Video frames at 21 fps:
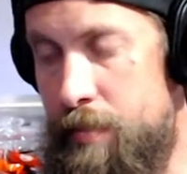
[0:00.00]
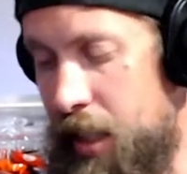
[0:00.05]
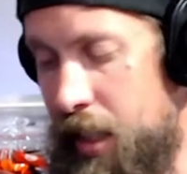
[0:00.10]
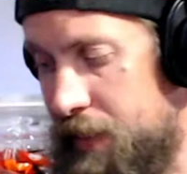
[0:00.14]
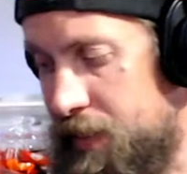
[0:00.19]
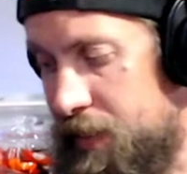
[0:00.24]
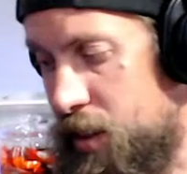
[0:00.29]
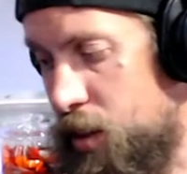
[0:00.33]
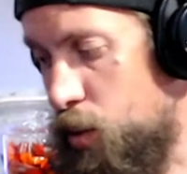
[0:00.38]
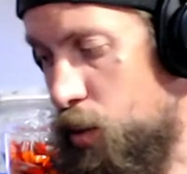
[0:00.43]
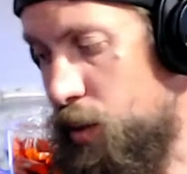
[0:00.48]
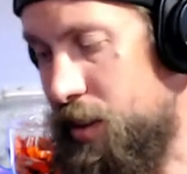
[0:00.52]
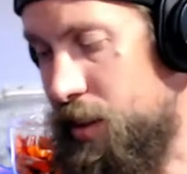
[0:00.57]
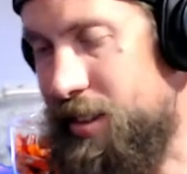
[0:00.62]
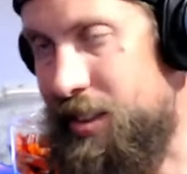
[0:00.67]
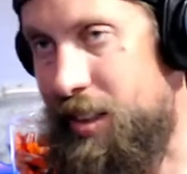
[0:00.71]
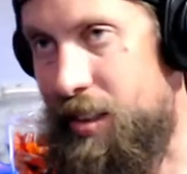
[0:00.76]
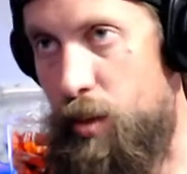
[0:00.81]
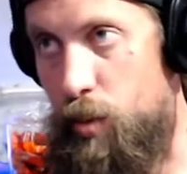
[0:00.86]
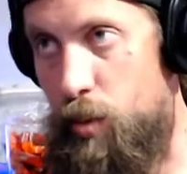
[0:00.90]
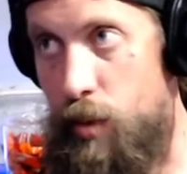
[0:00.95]
Might have to go
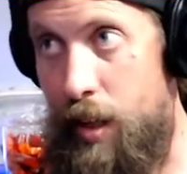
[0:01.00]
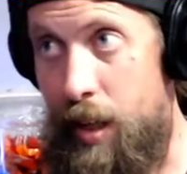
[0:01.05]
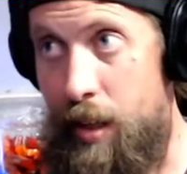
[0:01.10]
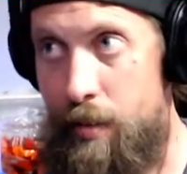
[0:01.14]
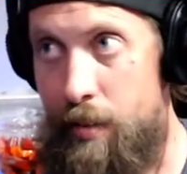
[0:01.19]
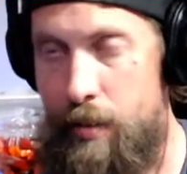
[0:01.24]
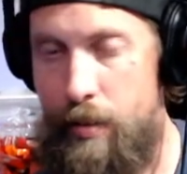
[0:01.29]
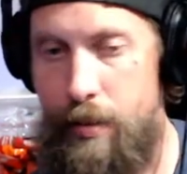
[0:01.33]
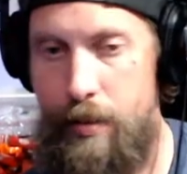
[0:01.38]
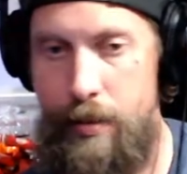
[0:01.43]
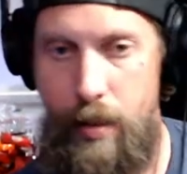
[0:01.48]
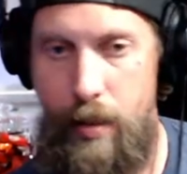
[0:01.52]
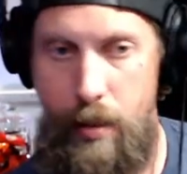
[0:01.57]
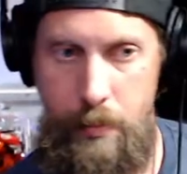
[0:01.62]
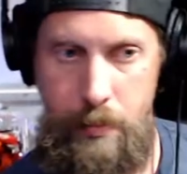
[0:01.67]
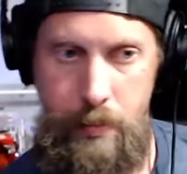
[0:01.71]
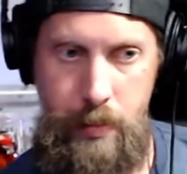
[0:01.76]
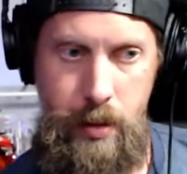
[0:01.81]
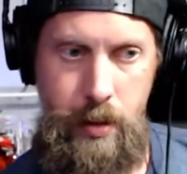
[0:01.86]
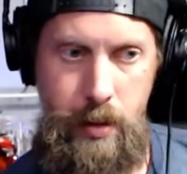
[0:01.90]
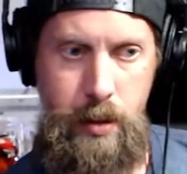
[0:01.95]
reset the router or
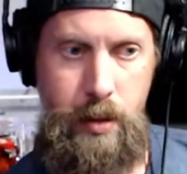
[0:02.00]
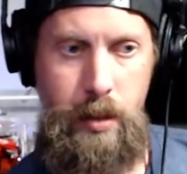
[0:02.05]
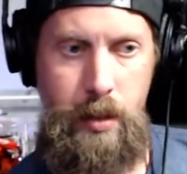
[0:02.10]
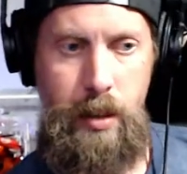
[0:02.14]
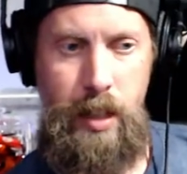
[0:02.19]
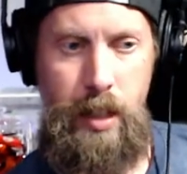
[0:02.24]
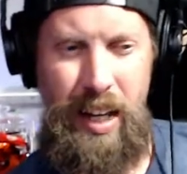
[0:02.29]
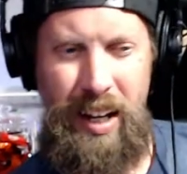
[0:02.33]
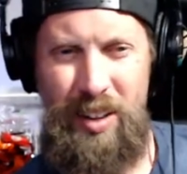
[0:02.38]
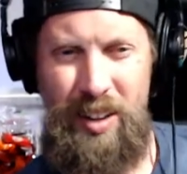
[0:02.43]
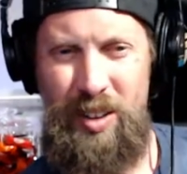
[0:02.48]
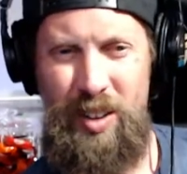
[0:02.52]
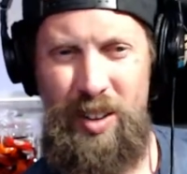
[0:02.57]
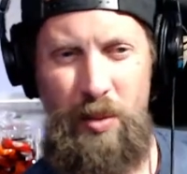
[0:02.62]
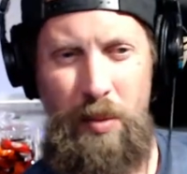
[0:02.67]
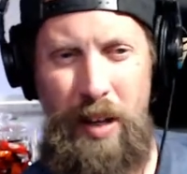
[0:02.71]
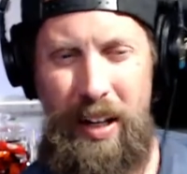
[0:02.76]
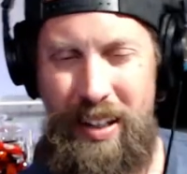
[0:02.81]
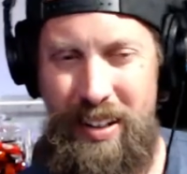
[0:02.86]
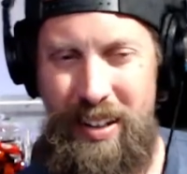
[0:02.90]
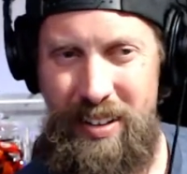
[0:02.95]
something. I don't
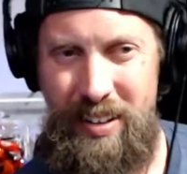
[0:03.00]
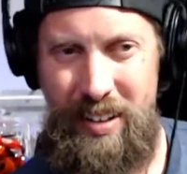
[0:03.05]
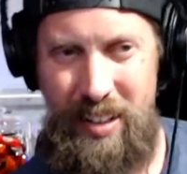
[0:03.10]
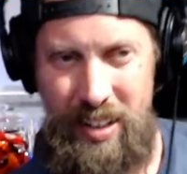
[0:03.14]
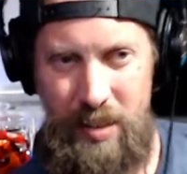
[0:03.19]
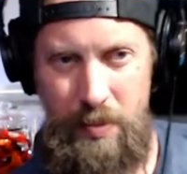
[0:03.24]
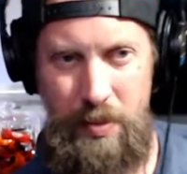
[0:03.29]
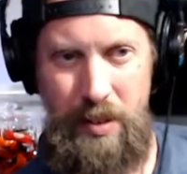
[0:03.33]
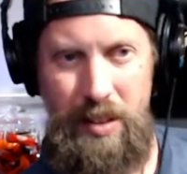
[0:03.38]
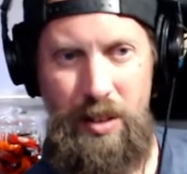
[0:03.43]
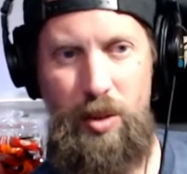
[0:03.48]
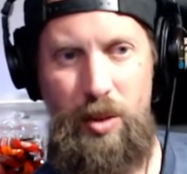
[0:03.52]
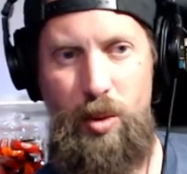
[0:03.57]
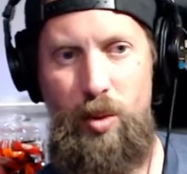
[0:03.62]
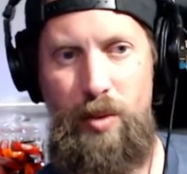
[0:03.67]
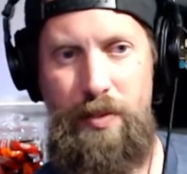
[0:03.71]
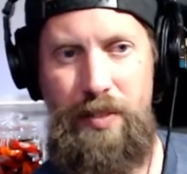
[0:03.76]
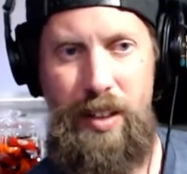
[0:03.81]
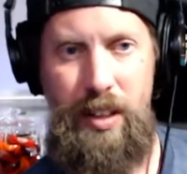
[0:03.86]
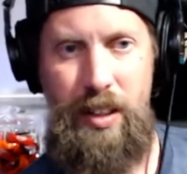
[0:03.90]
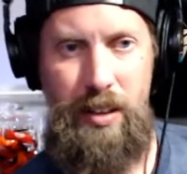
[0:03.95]
know, my internet's been
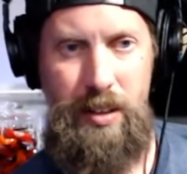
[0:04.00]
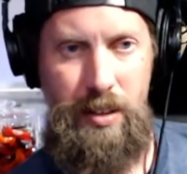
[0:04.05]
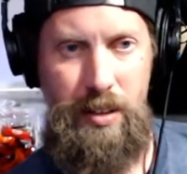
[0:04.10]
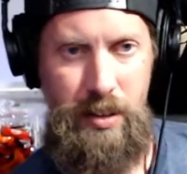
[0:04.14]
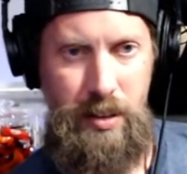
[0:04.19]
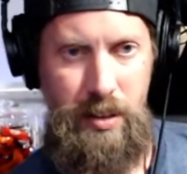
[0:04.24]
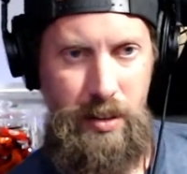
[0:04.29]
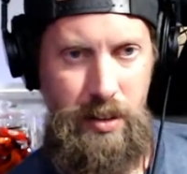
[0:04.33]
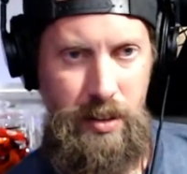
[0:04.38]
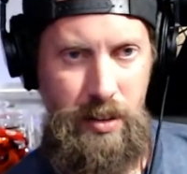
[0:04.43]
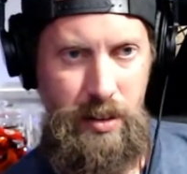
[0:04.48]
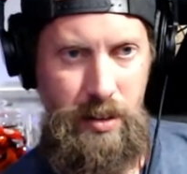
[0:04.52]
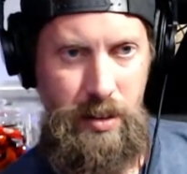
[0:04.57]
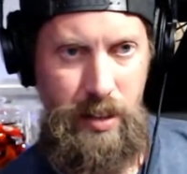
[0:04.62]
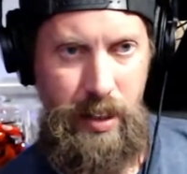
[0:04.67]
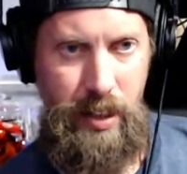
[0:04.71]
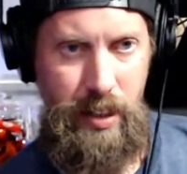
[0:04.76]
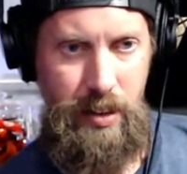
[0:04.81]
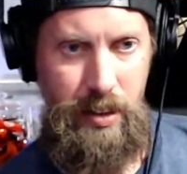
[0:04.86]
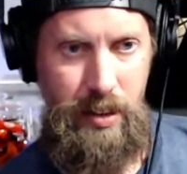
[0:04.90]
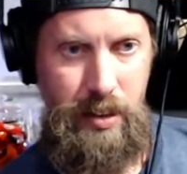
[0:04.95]
goofy
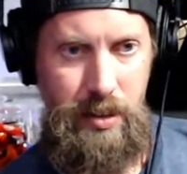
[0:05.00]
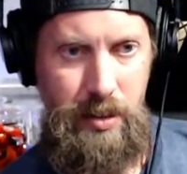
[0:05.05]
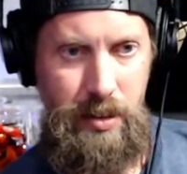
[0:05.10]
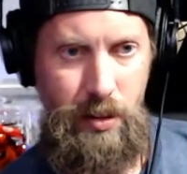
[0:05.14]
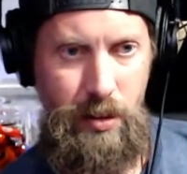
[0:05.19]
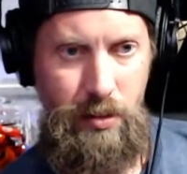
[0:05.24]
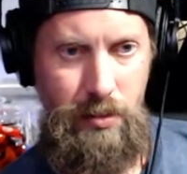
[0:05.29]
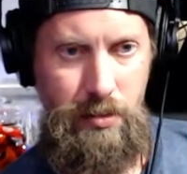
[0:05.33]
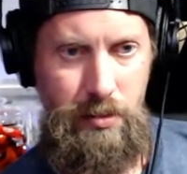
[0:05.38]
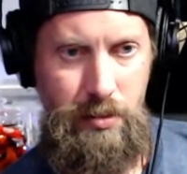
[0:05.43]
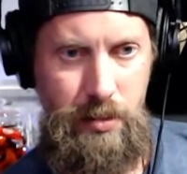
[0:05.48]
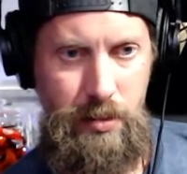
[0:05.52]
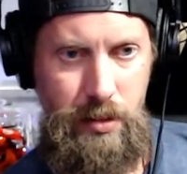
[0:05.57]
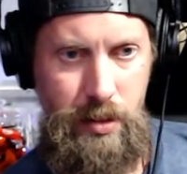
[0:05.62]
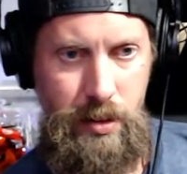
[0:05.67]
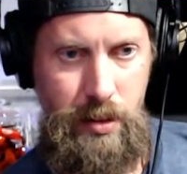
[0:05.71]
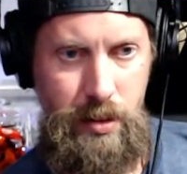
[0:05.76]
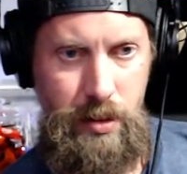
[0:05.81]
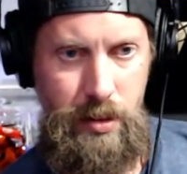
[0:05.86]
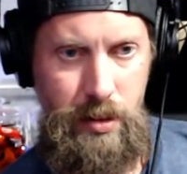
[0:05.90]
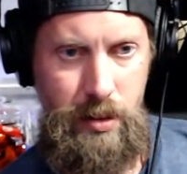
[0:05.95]
lately, so
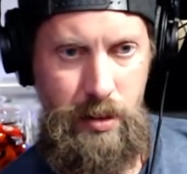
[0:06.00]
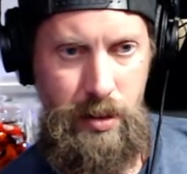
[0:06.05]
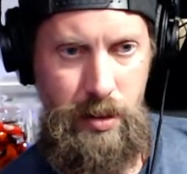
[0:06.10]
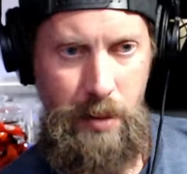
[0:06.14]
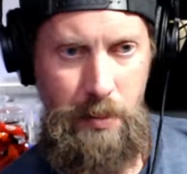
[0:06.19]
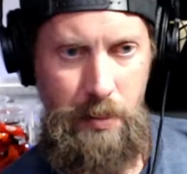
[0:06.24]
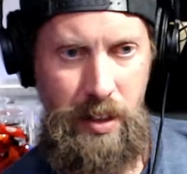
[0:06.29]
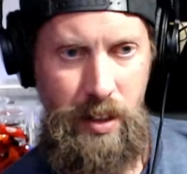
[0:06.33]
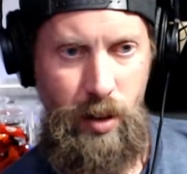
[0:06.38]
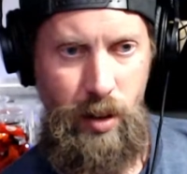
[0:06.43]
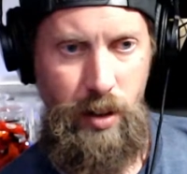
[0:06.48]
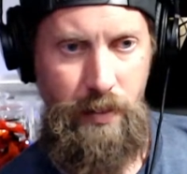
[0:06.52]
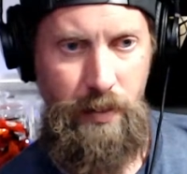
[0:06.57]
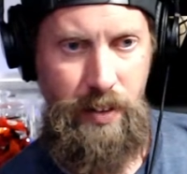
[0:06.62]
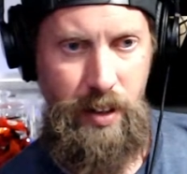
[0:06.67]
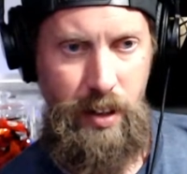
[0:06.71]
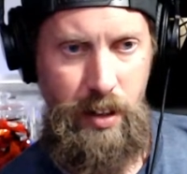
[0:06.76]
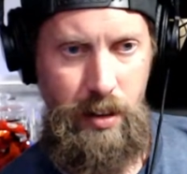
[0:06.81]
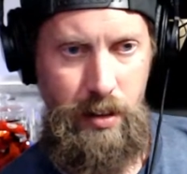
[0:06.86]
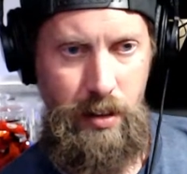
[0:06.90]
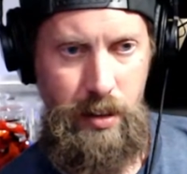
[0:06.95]
let me know
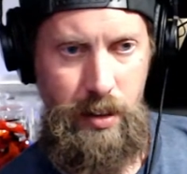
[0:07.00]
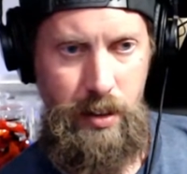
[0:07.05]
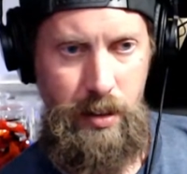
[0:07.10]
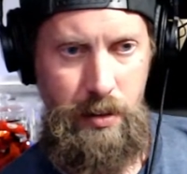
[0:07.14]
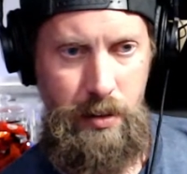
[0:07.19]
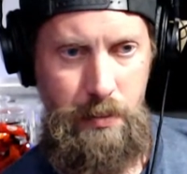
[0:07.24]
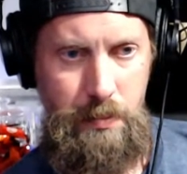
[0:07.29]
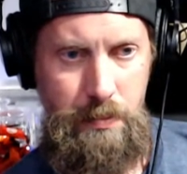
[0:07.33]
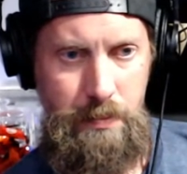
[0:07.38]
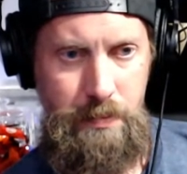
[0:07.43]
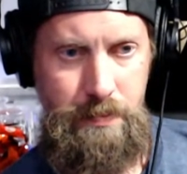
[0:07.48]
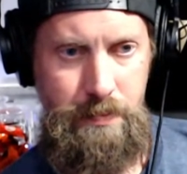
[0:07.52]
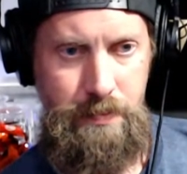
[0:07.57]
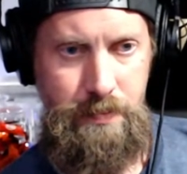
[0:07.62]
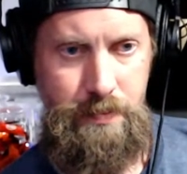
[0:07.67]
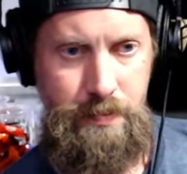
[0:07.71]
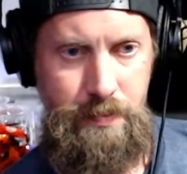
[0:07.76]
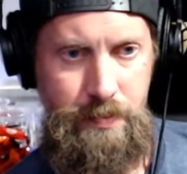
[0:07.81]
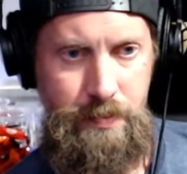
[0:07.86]
if y'all, um,